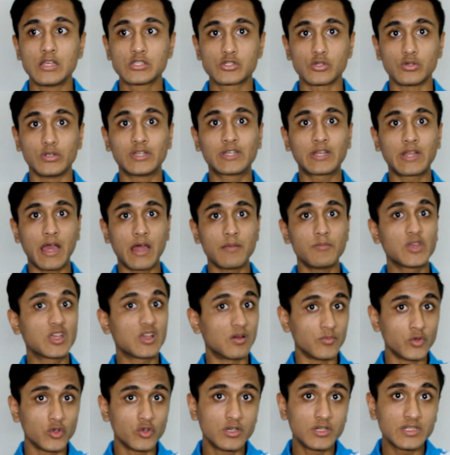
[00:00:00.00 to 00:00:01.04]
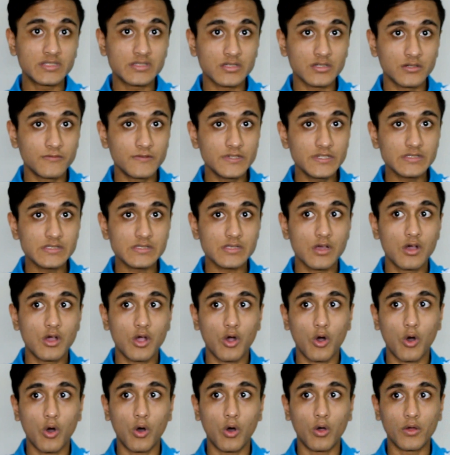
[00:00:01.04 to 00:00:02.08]
So it can be community service,
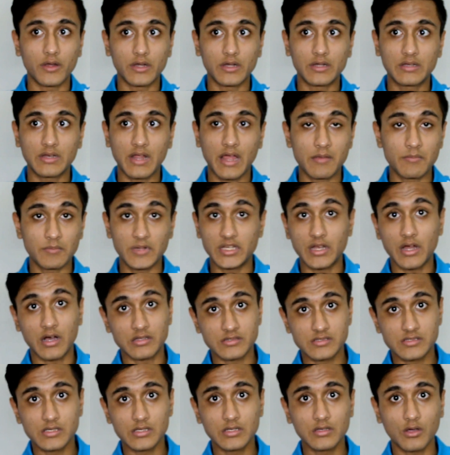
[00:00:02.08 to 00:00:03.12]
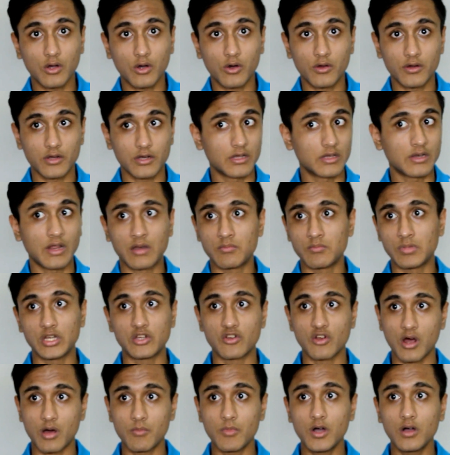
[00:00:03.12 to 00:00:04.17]
or it can be dancing, or it can be
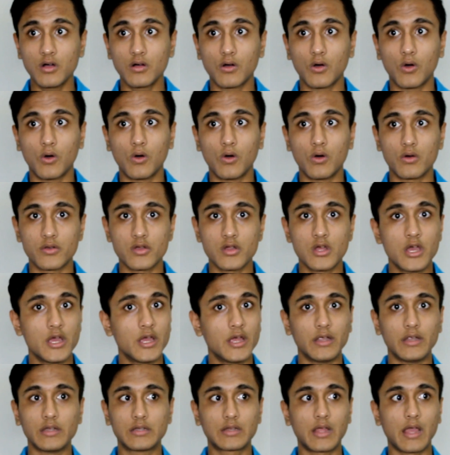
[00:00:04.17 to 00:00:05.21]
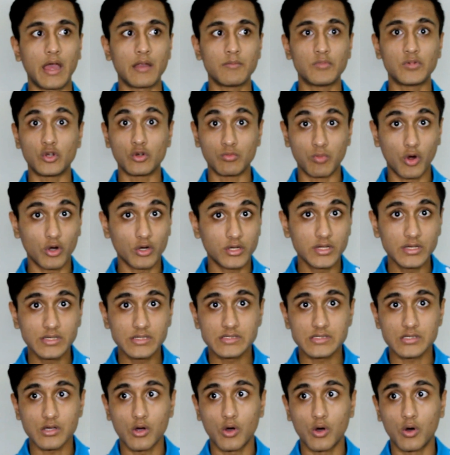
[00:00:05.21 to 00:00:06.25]
drama, or it can be
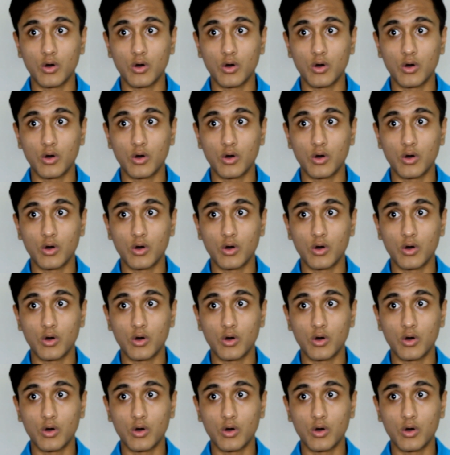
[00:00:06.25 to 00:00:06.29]
robotics,